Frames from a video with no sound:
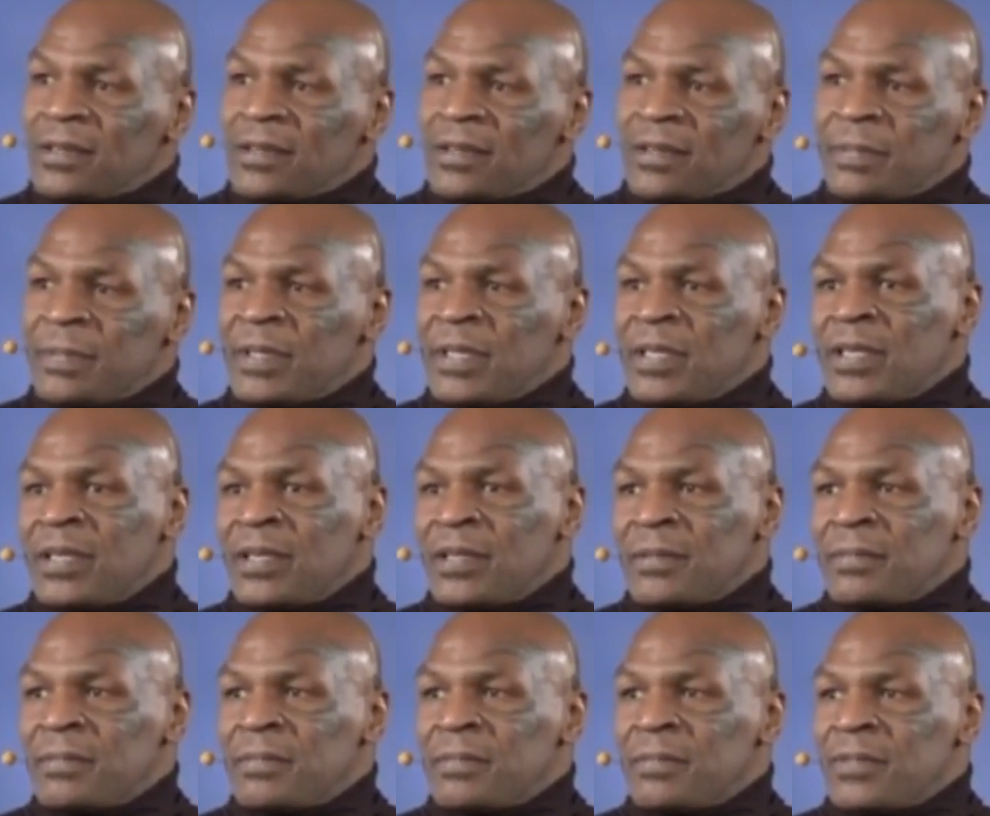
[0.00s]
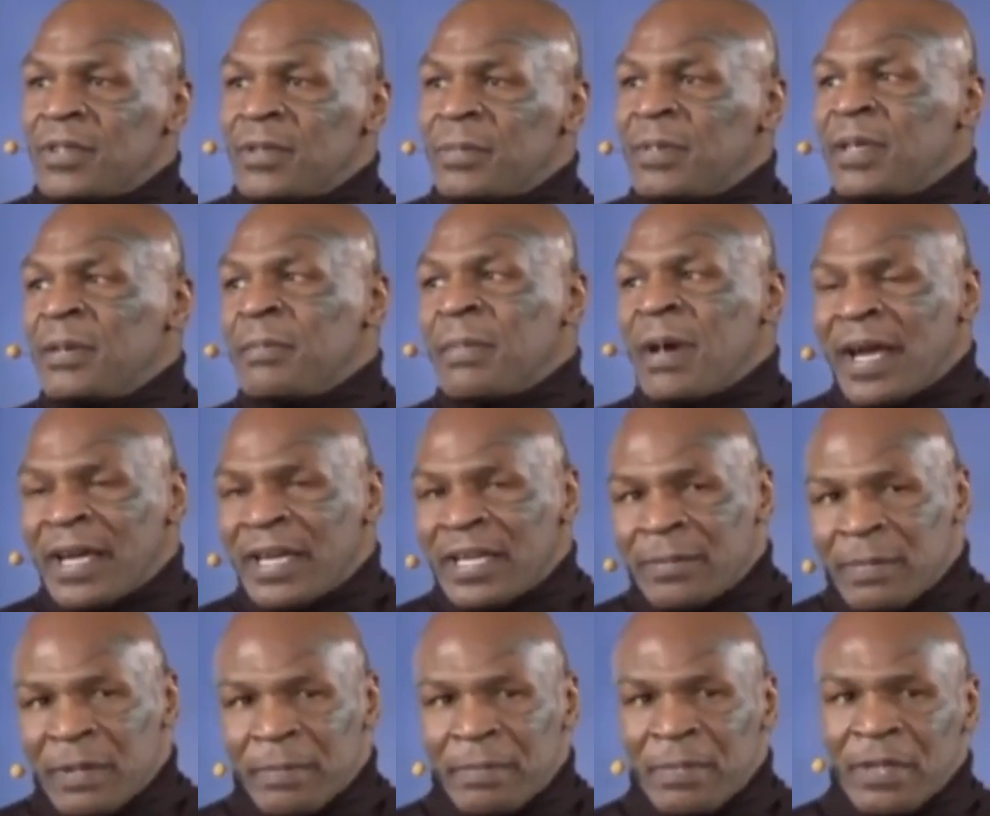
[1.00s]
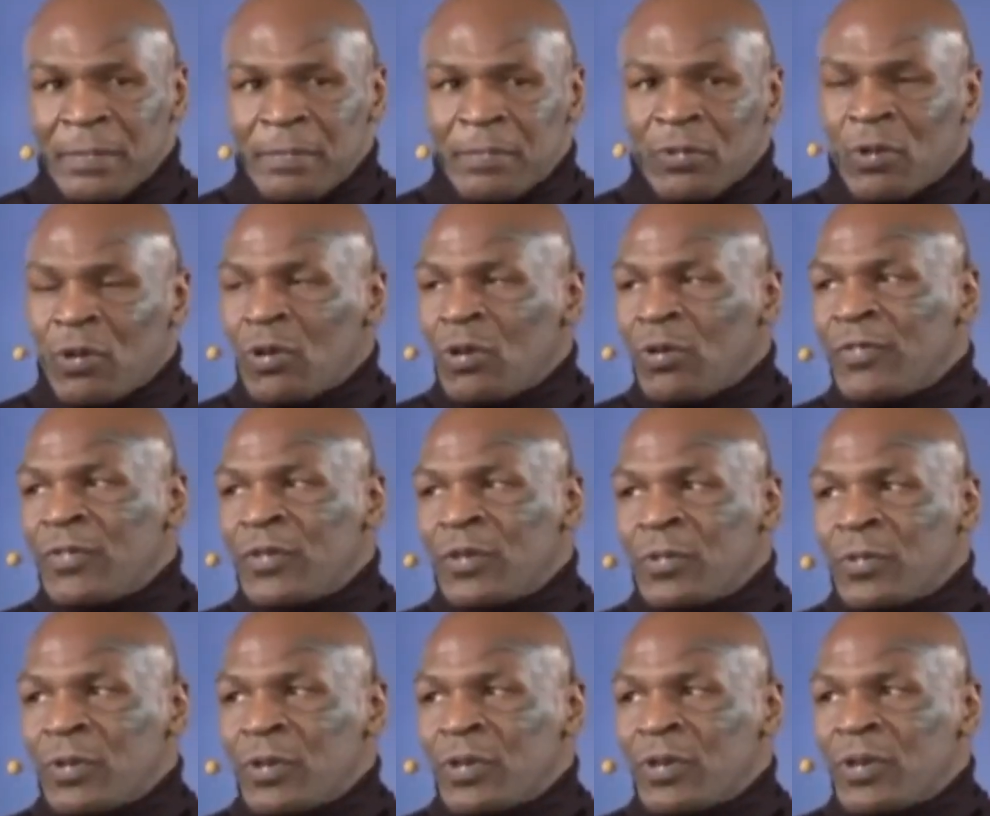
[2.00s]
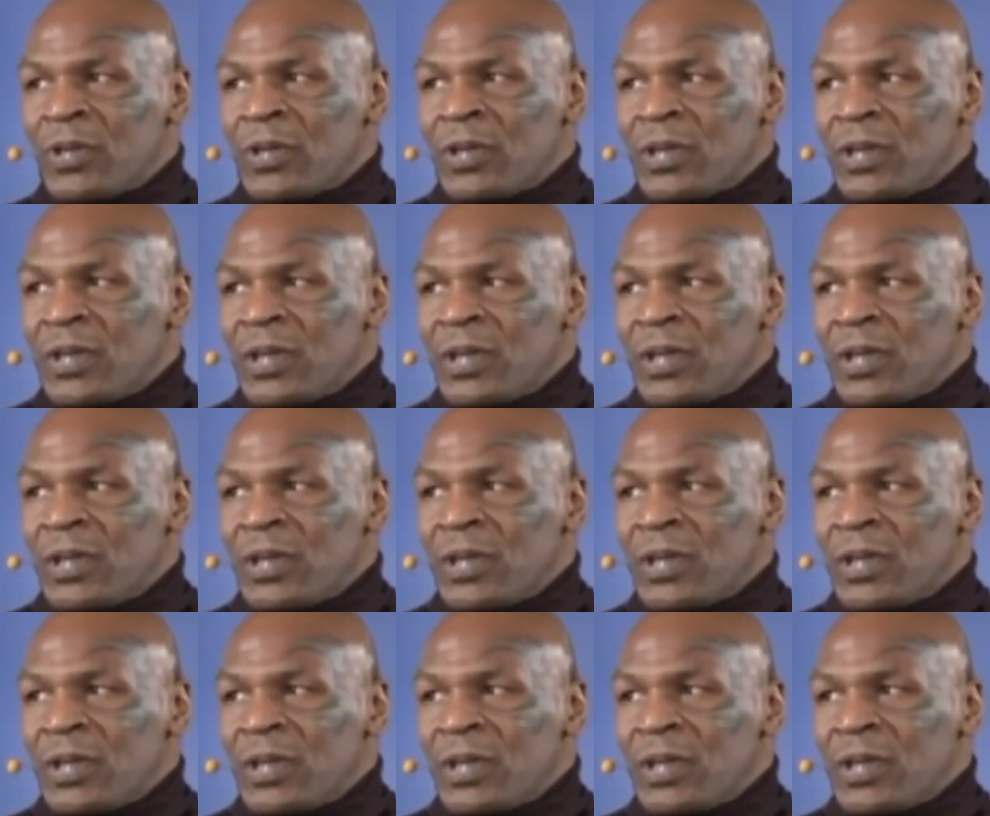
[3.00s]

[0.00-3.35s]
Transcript: to be admired by people all over the world.